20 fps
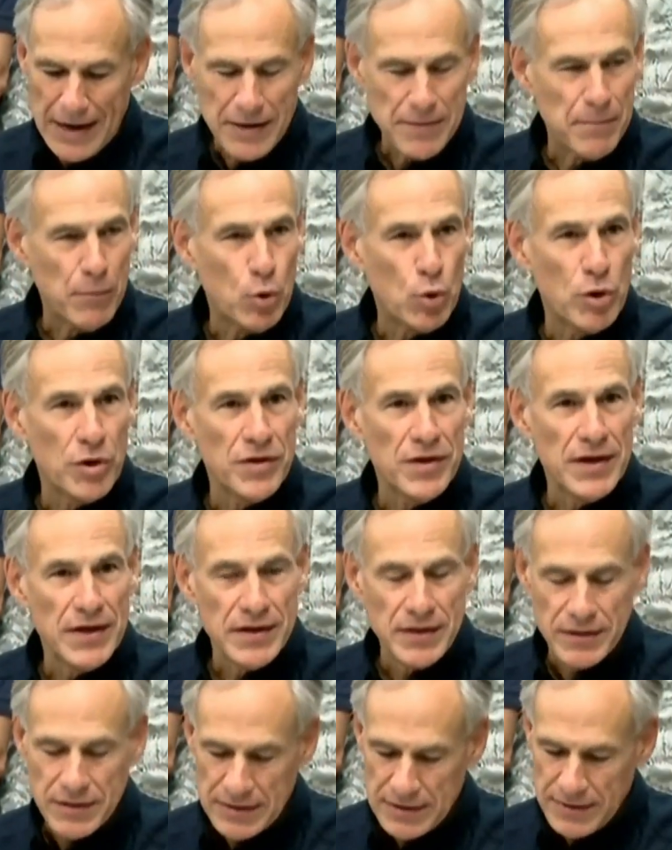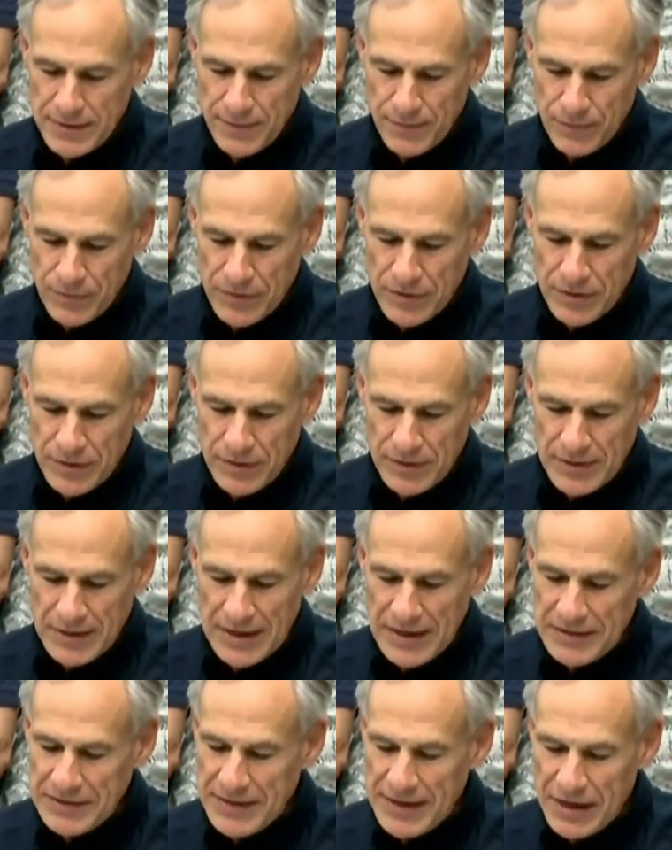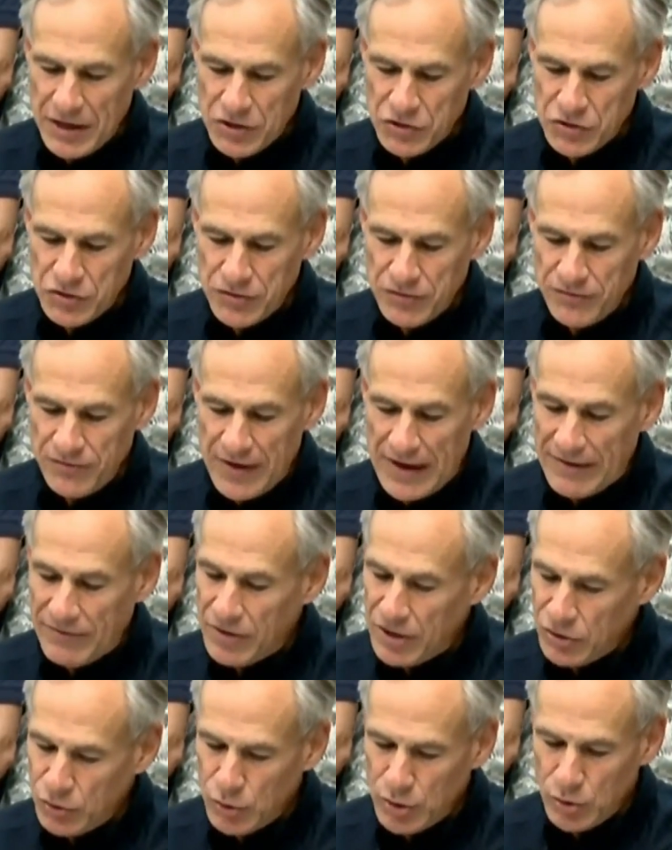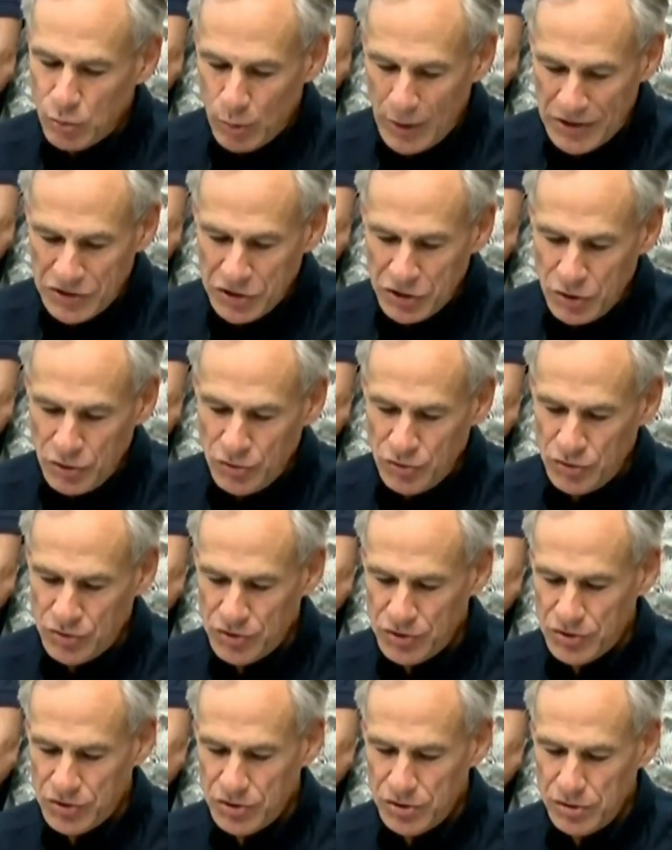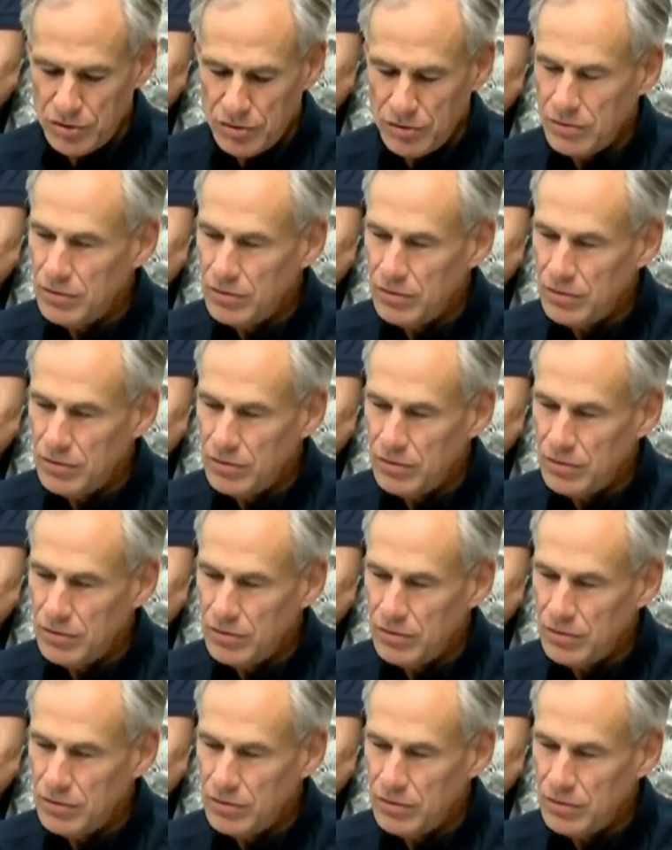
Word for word: more than 8,500 rescues,